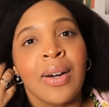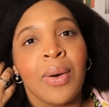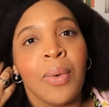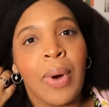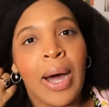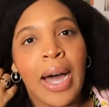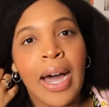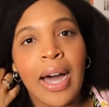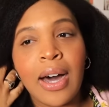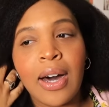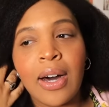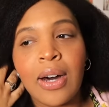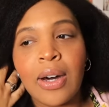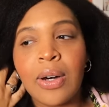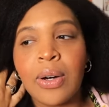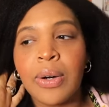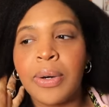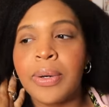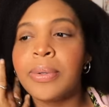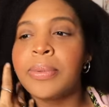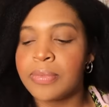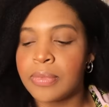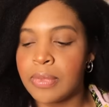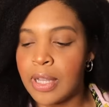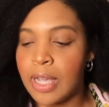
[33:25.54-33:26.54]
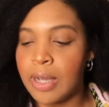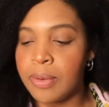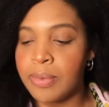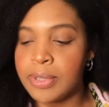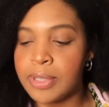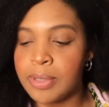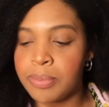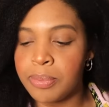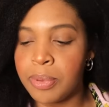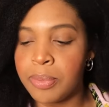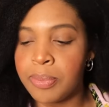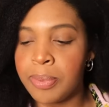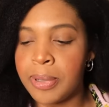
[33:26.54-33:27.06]
Wow. I
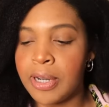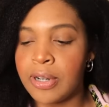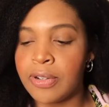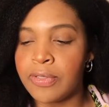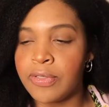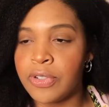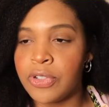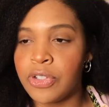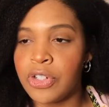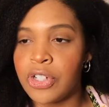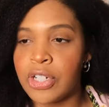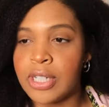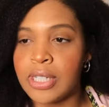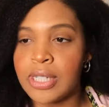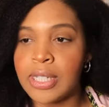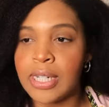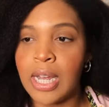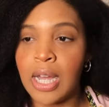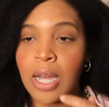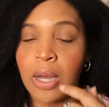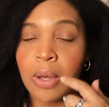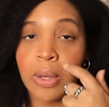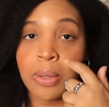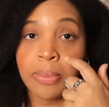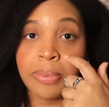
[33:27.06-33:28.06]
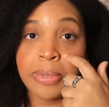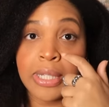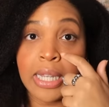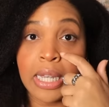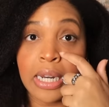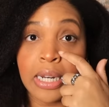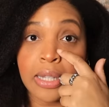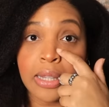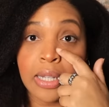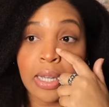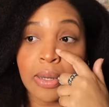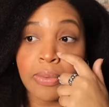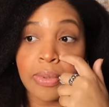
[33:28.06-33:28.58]
wasn't prepared for just how
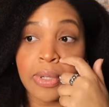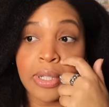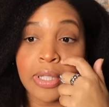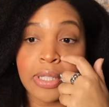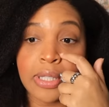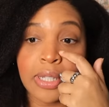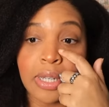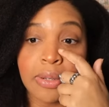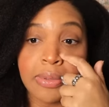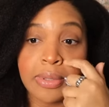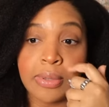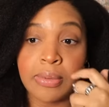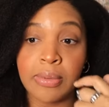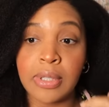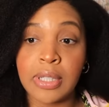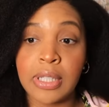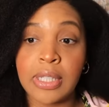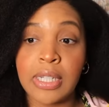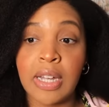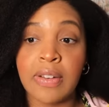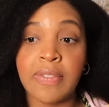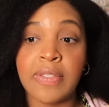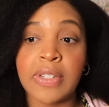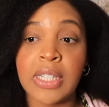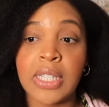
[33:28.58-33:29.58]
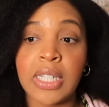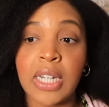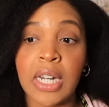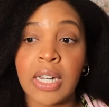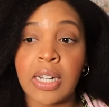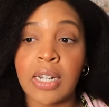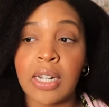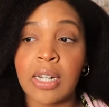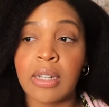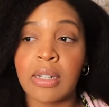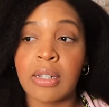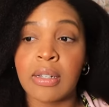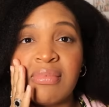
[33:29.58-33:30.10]
upsetting that was. That was really
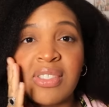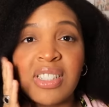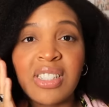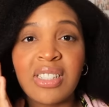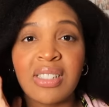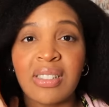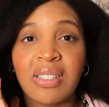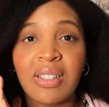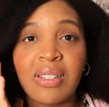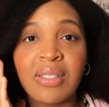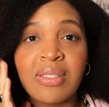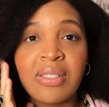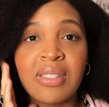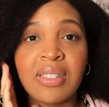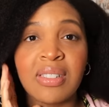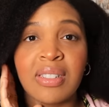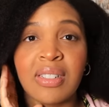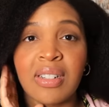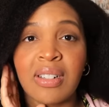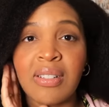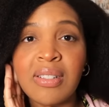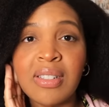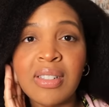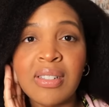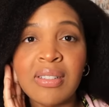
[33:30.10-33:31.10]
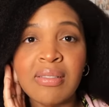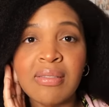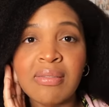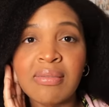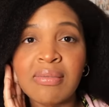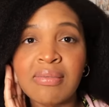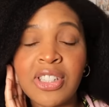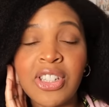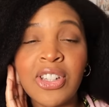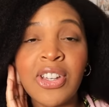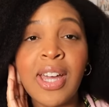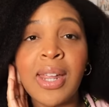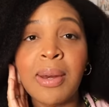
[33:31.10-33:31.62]
devastating. Just goes to show you.
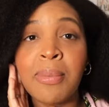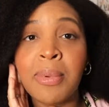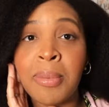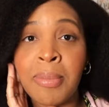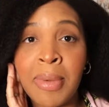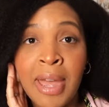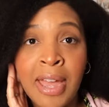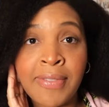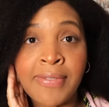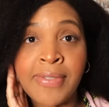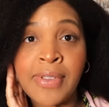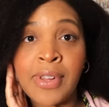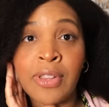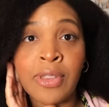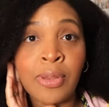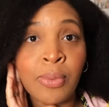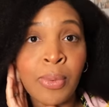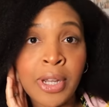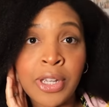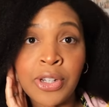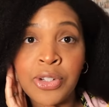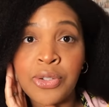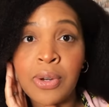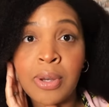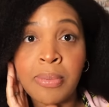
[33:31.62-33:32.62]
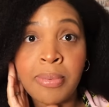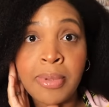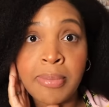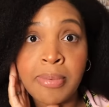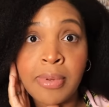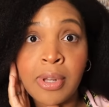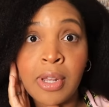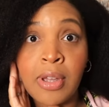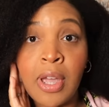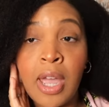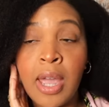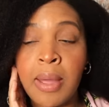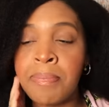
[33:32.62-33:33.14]
You gotta be mindful of the way you treat
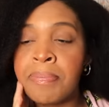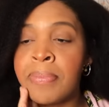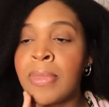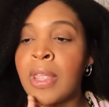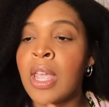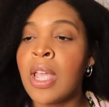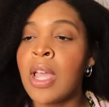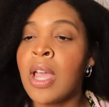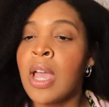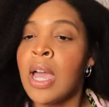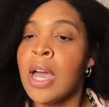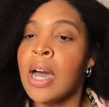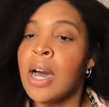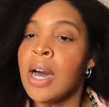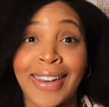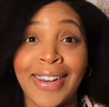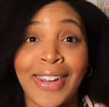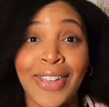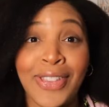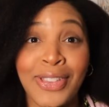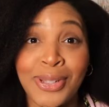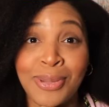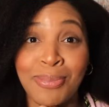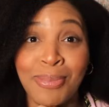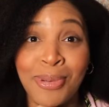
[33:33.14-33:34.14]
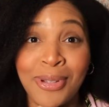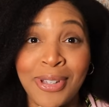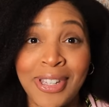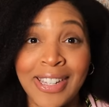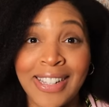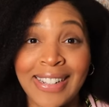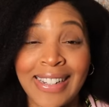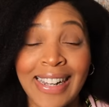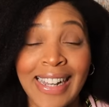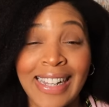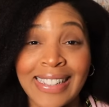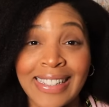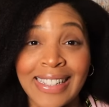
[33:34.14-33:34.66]
people, okay? Another spooky
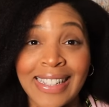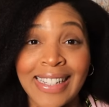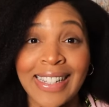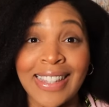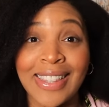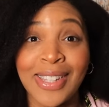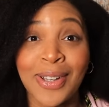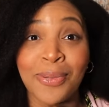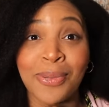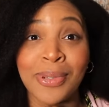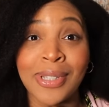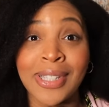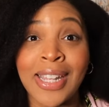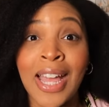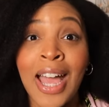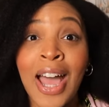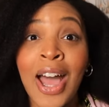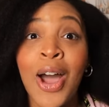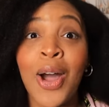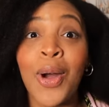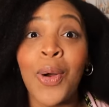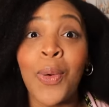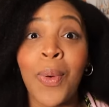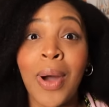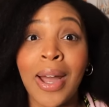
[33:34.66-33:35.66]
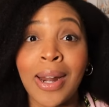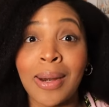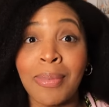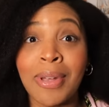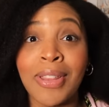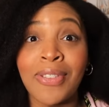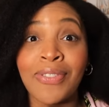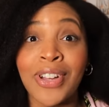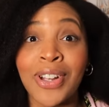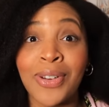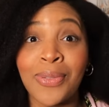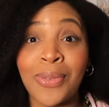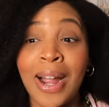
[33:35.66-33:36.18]
classic that was quite a
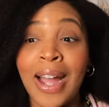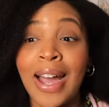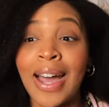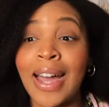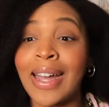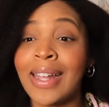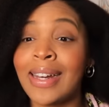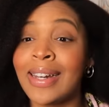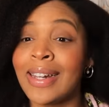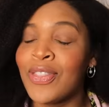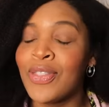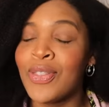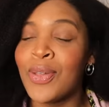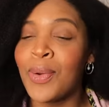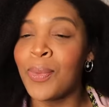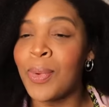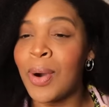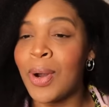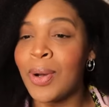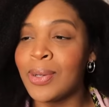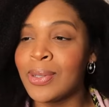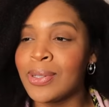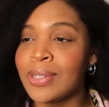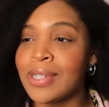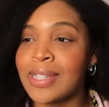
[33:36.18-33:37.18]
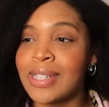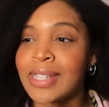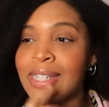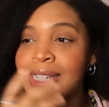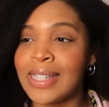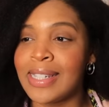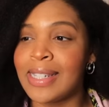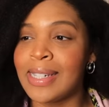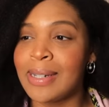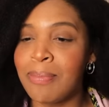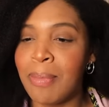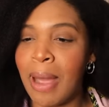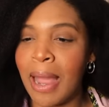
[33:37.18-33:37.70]
motherfucking ride. The role
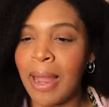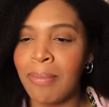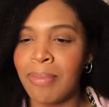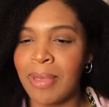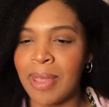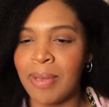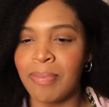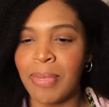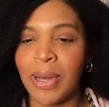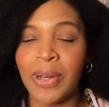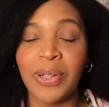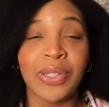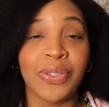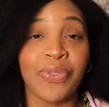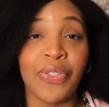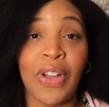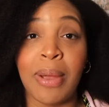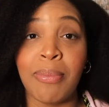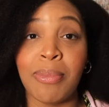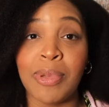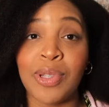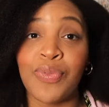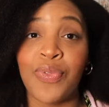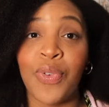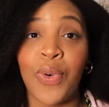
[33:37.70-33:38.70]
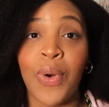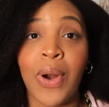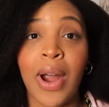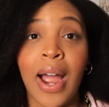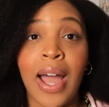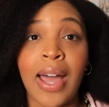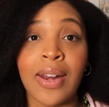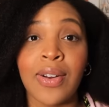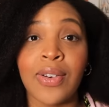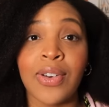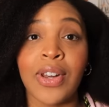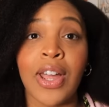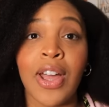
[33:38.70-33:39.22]
Sissy might be most famous for,
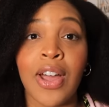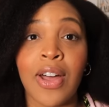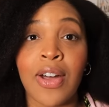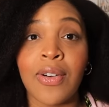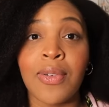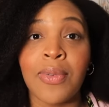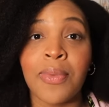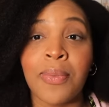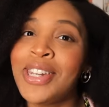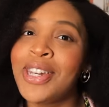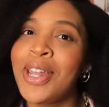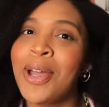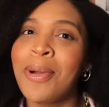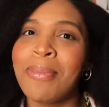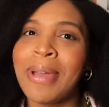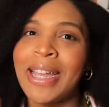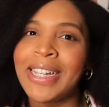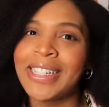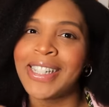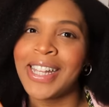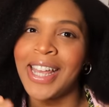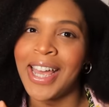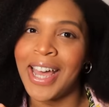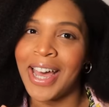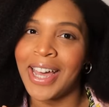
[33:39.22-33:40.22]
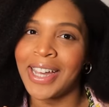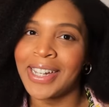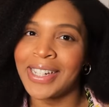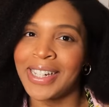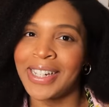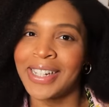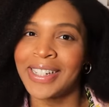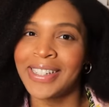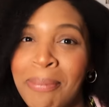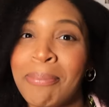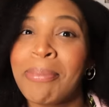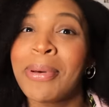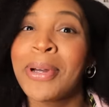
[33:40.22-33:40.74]
I don't know. No May Tuck,
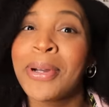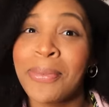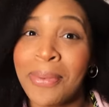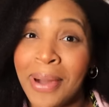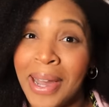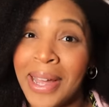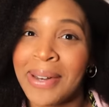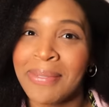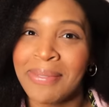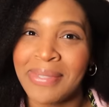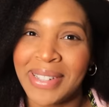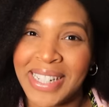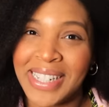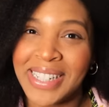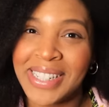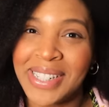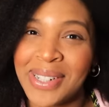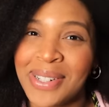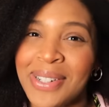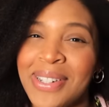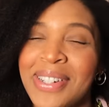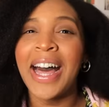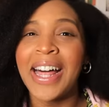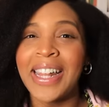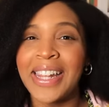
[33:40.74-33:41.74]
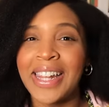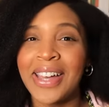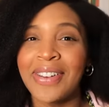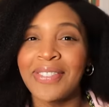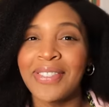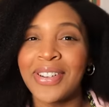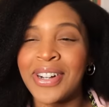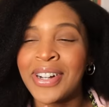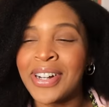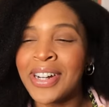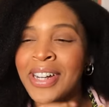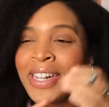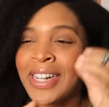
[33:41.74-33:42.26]
but quite a bitch. I love
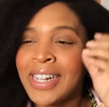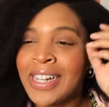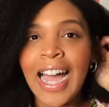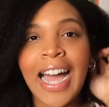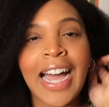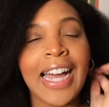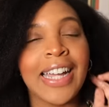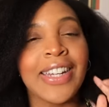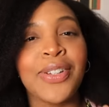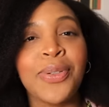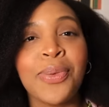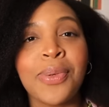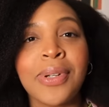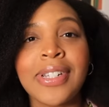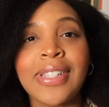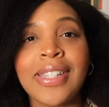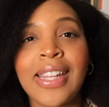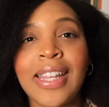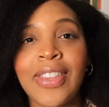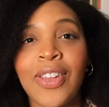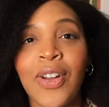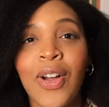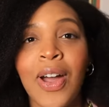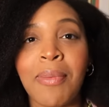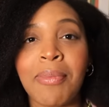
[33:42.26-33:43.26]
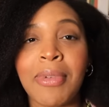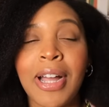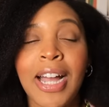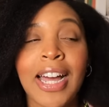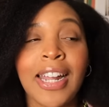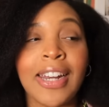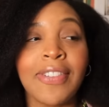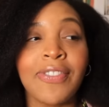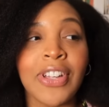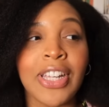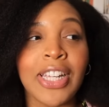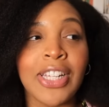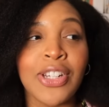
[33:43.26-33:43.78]
her. I do wanna say though, I'm
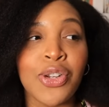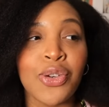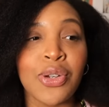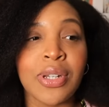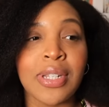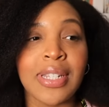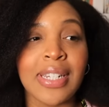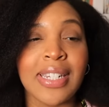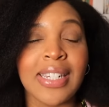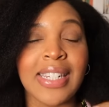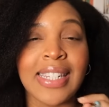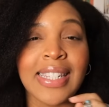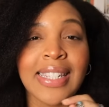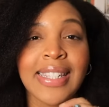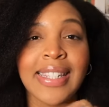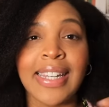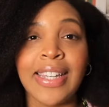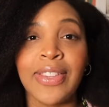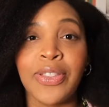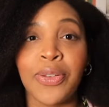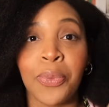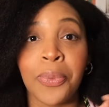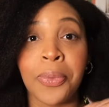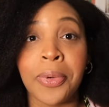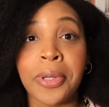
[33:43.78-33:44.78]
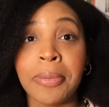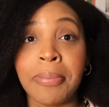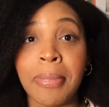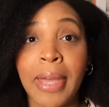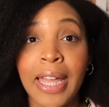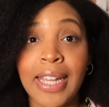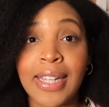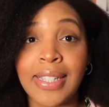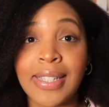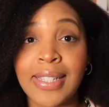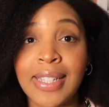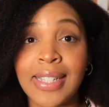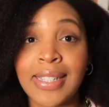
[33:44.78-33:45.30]
kind of interested to see the
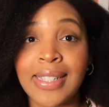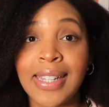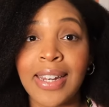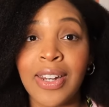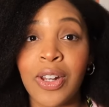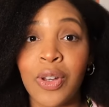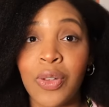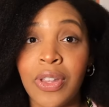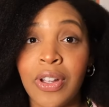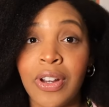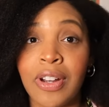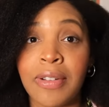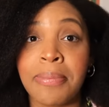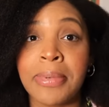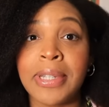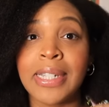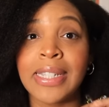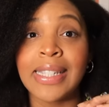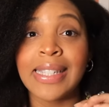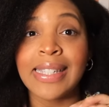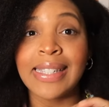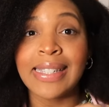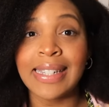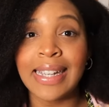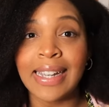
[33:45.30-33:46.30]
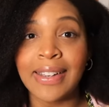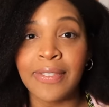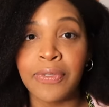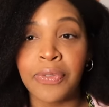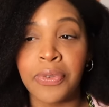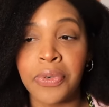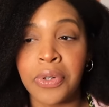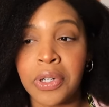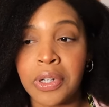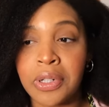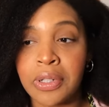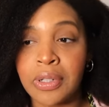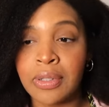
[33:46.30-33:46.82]
remakes because I know there have been
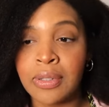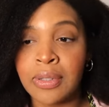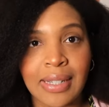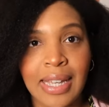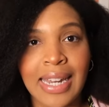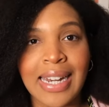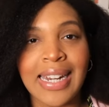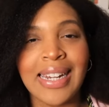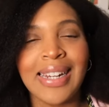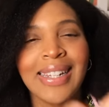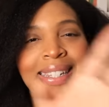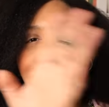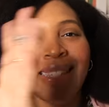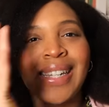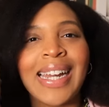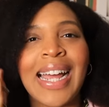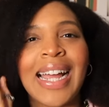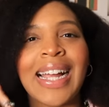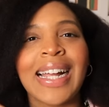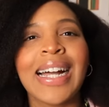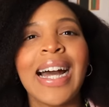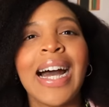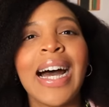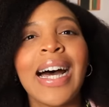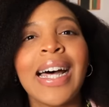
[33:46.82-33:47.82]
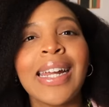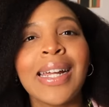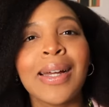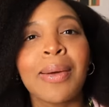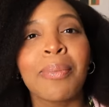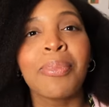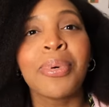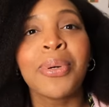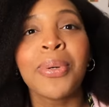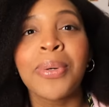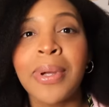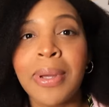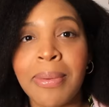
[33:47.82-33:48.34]
several and it is an
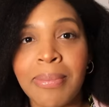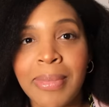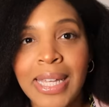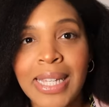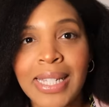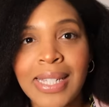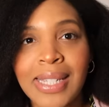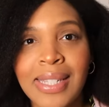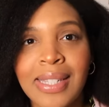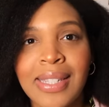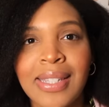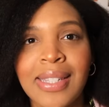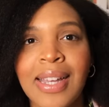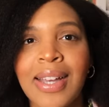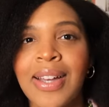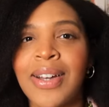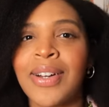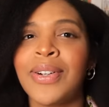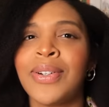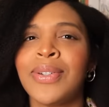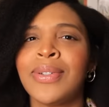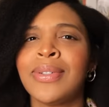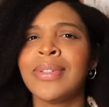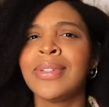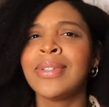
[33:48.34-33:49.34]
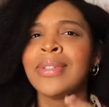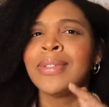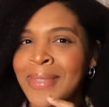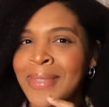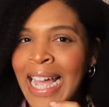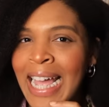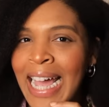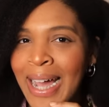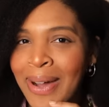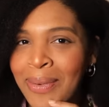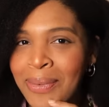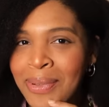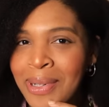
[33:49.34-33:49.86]
iconic premise. So
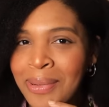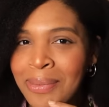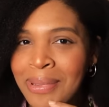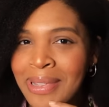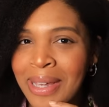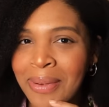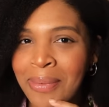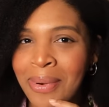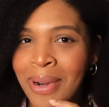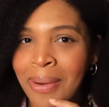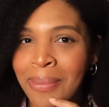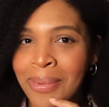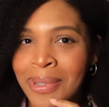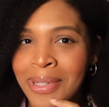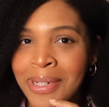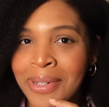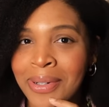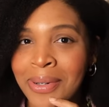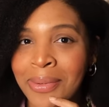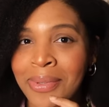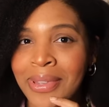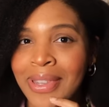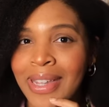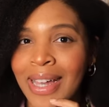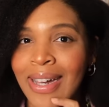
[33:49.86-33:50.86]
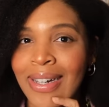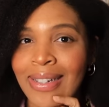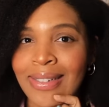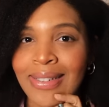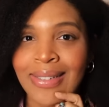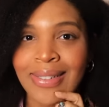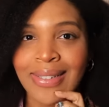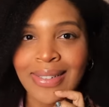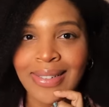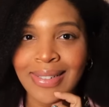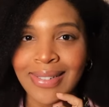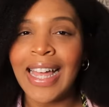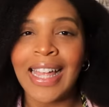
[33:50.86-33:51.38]
I wonder what they were able to do with
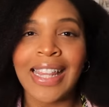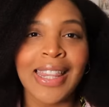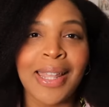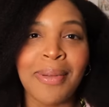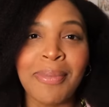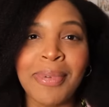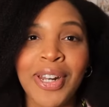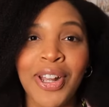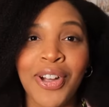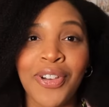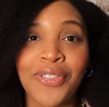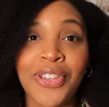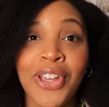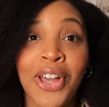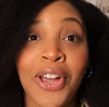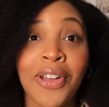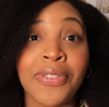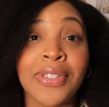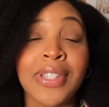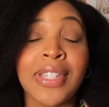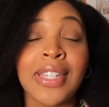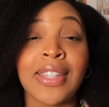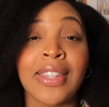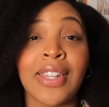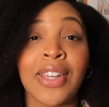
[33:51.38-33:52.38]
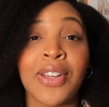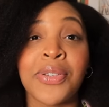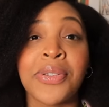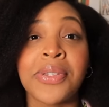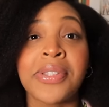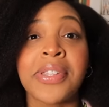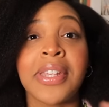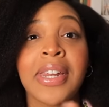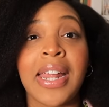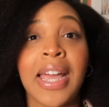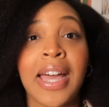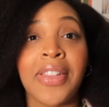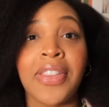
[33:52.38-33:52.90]
those. Let me know if y'all have seen
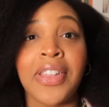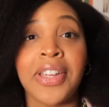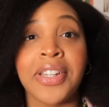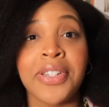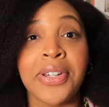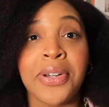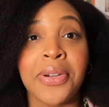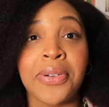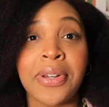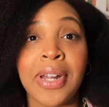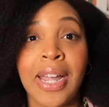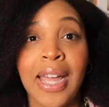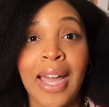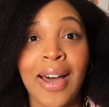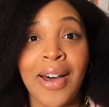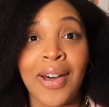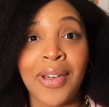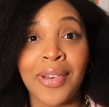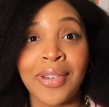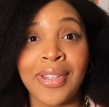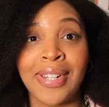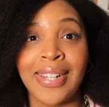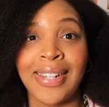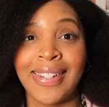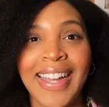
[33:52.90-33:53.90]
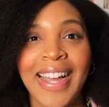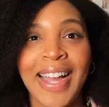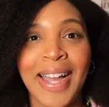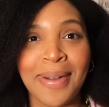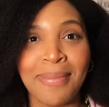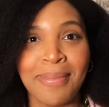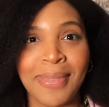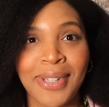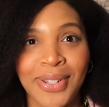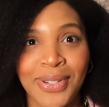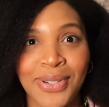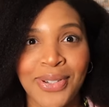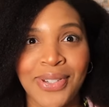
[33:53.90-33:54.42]
those and how they turned out.
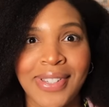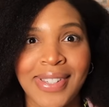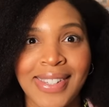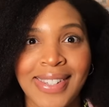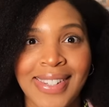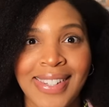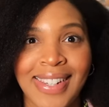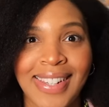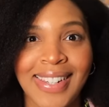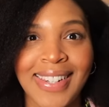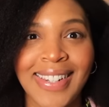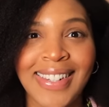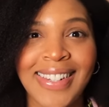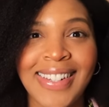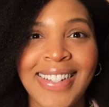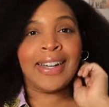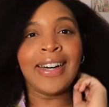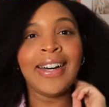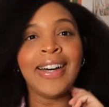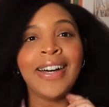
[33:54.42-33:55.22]
I'm interested.